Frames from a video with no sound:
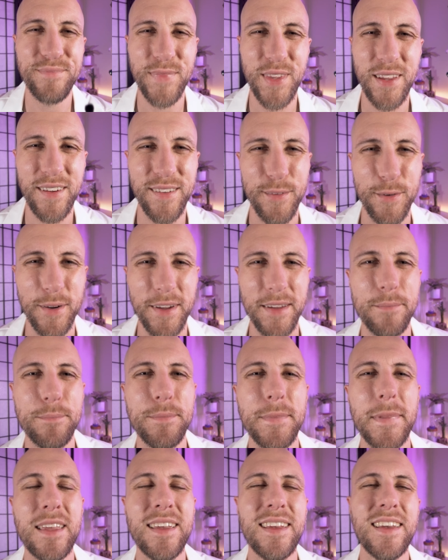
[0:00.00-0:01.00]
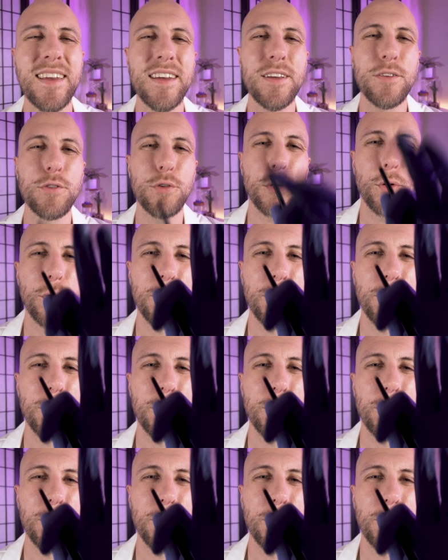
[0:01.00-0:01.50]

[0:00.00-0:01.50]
All right, so go